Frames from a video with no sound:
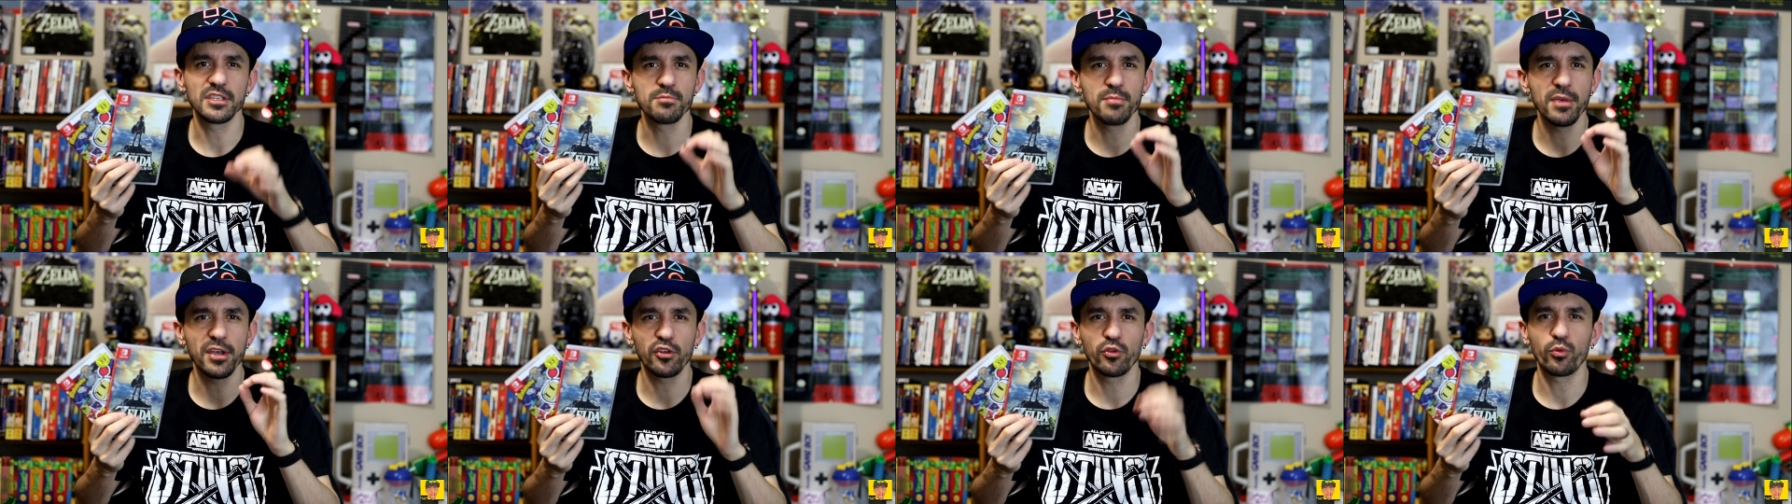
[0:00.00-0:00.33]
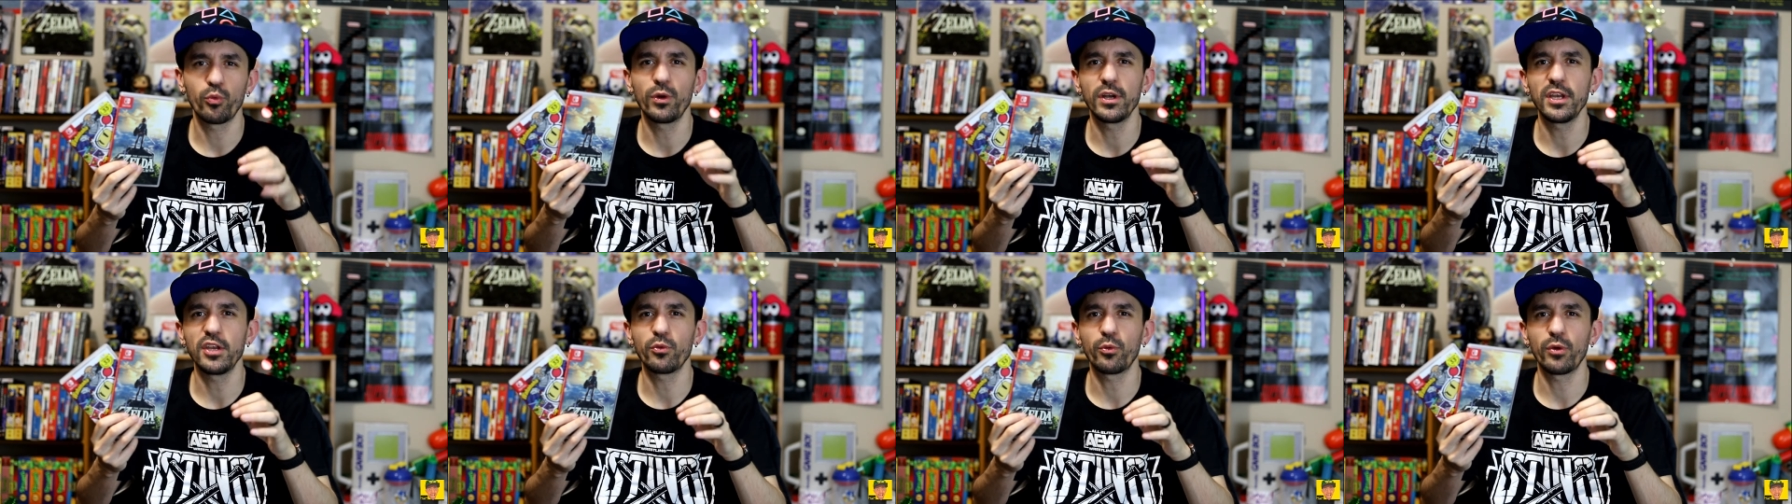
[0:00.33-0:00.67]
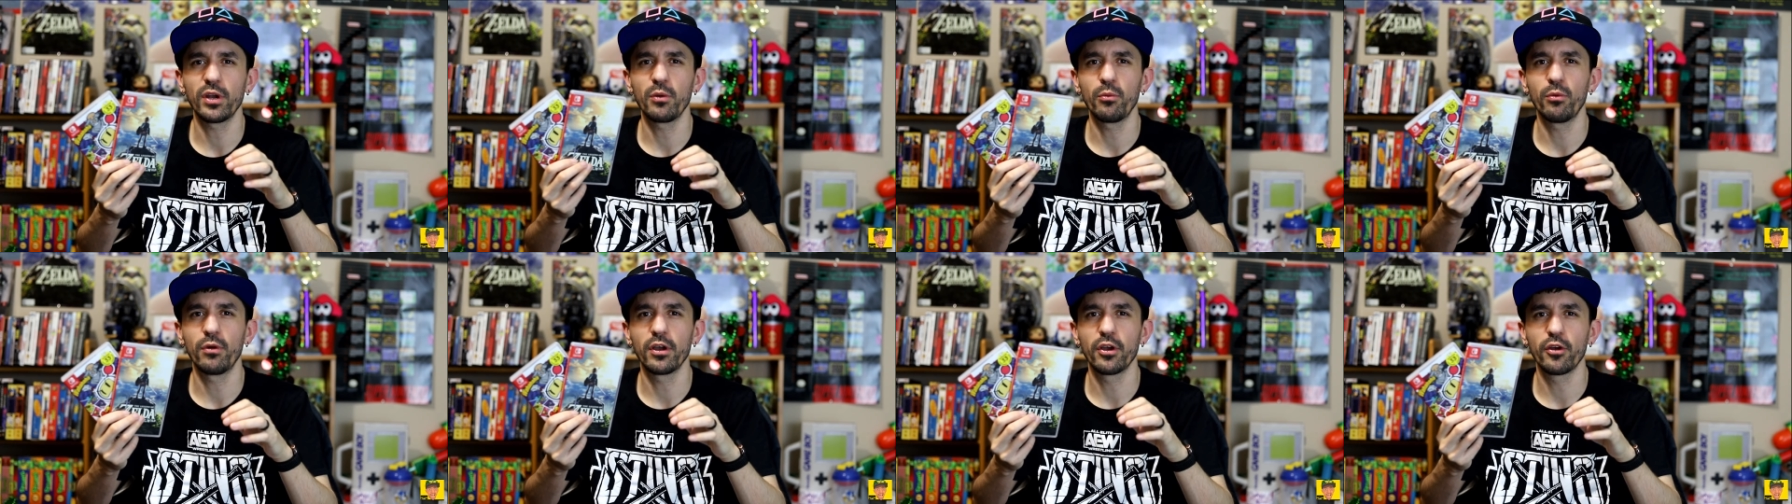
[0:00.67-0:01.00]
Let's make
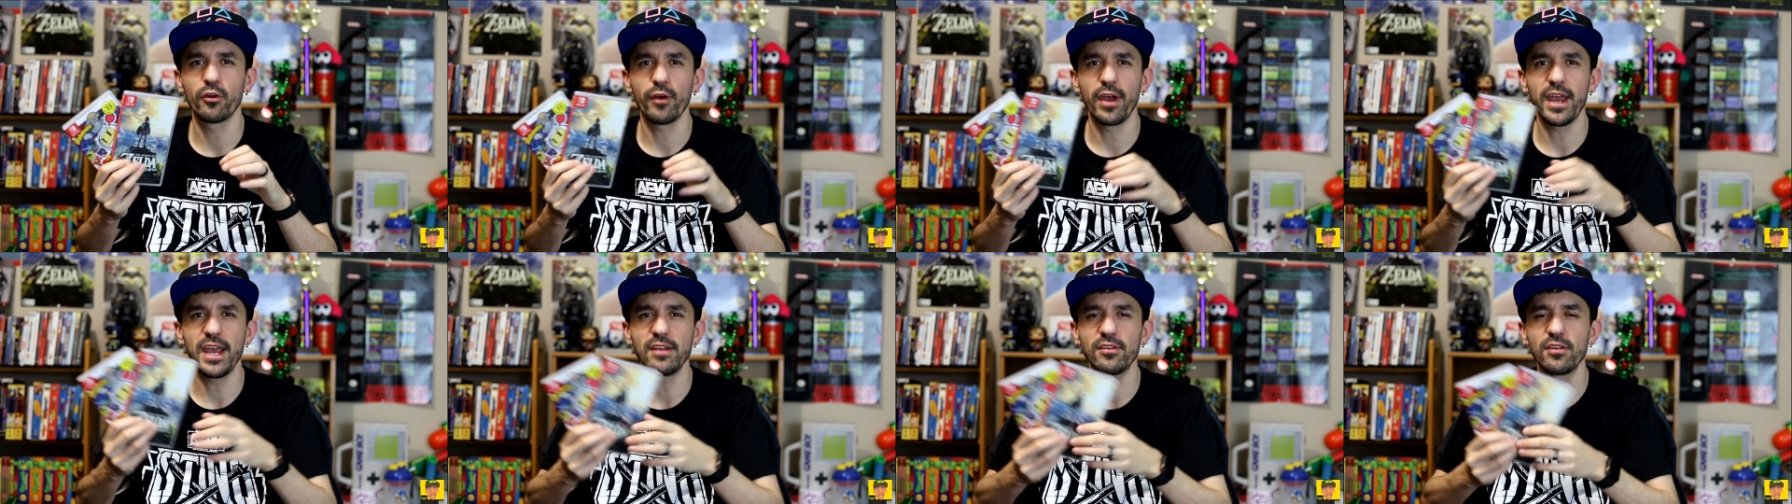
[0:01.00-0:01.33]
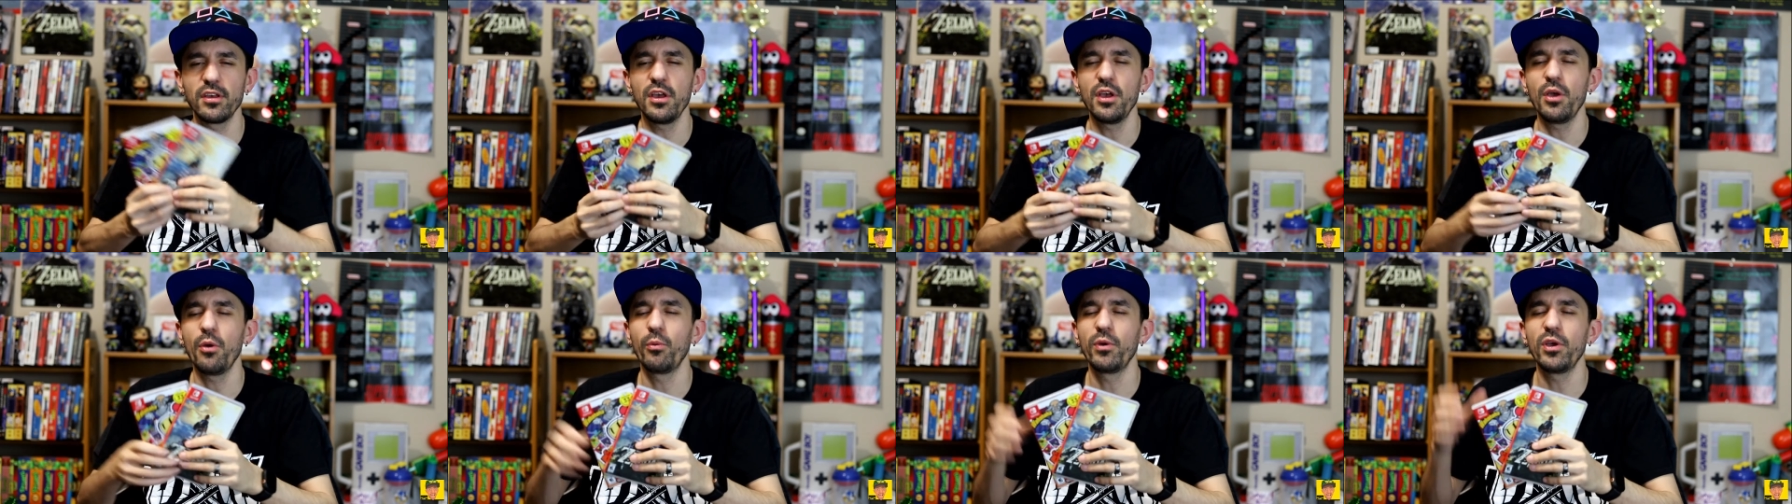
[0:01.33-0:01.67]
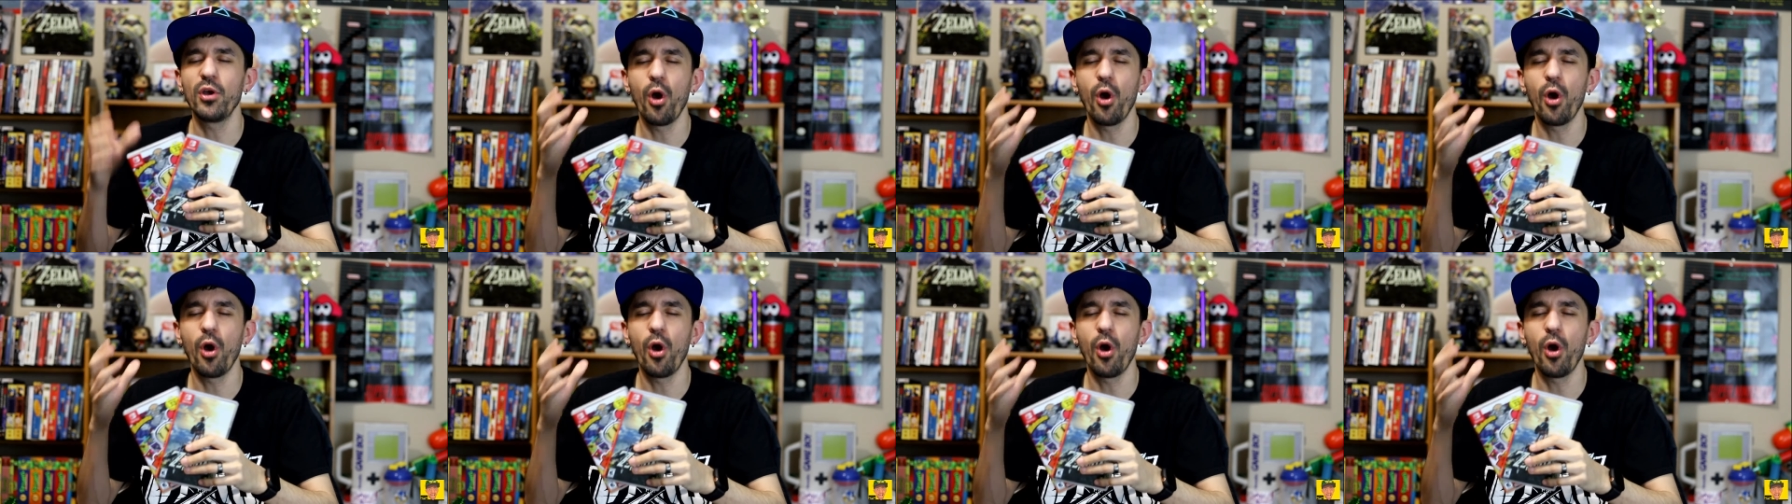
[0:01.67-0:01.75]
2021 great.